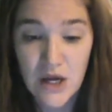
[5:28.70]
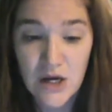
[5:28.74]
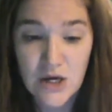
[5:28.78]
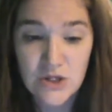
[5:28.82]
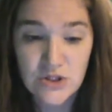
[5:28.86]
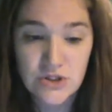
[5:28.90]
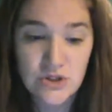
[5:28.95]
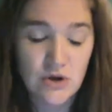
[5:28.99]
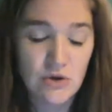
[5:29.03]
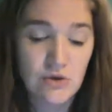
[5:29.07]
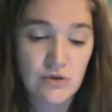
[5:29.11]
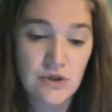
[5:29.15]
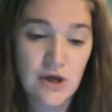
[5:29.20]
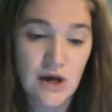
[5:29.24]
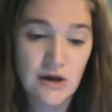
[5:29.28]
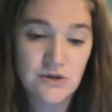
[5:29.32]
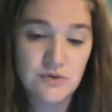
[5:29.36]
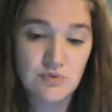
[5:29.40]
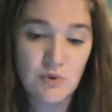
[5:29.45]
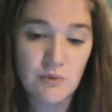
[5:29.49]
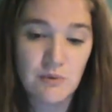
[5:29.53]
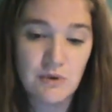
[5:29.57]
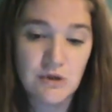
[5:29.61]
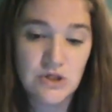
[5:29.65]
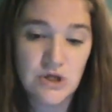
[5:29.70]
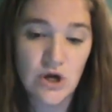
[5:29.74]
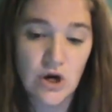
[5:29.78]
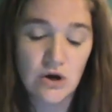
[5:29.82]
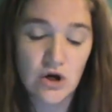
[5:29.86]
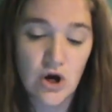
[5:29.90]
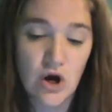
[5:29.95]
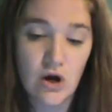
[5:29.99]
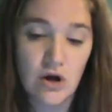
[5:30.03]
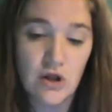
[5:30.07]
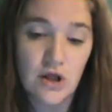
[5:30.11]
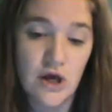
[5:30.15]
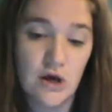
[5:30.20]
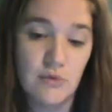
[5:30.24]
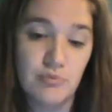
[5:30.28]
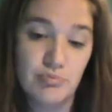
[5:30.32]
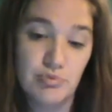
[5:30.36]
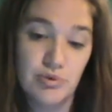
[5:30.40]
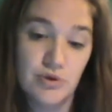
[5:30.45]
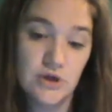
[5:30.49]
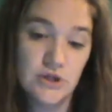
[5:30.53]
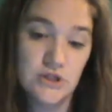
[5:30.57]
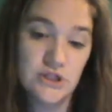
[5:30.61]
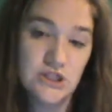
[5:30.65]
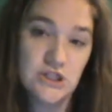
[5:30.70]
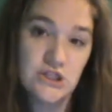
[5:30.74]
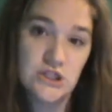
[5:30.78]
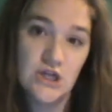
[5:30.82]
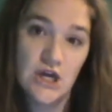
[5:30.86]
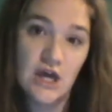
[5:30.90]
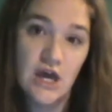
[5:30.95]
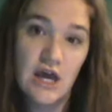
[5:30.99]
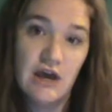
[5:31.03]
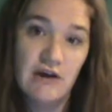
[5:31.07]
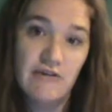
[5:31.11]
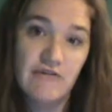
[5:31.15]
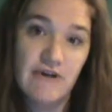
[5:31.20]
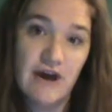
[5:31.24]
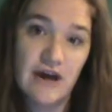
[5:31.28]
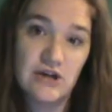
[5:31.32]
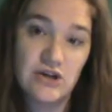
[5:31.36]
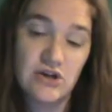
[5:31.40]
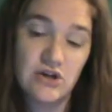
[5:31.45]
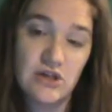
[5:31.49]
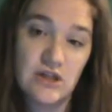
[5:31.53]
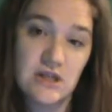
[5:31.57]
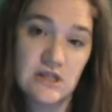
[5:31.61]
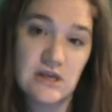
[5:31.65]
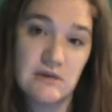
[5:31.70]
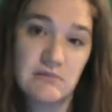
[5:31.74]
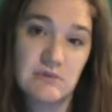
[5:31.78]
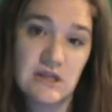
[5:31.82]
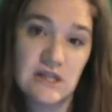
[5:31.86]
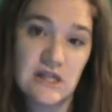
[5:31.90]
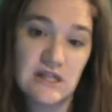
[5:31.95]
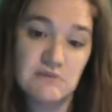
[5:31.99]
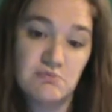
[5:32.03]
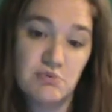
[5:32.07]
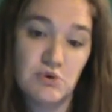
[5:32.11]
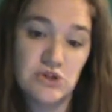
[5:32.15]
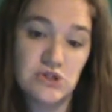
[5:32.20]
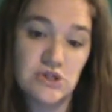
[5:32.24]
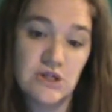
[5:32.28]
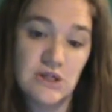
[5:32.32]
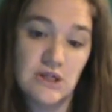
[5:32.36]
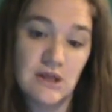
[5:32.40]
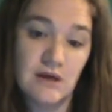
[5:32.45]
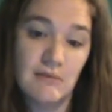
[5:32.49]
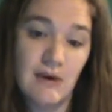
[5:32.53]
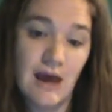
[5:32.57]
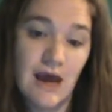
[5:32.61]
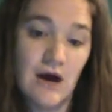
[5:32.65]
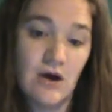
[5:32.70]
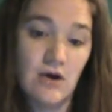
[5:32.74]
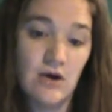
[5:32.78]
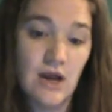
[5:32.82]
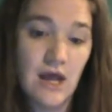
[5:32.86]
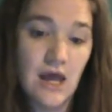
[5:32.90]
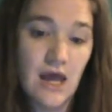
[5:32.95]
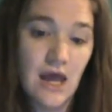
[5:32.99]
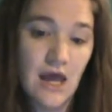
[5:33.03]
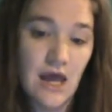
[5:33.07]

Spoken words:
So that's what we call a push factor, something that's pushing them out,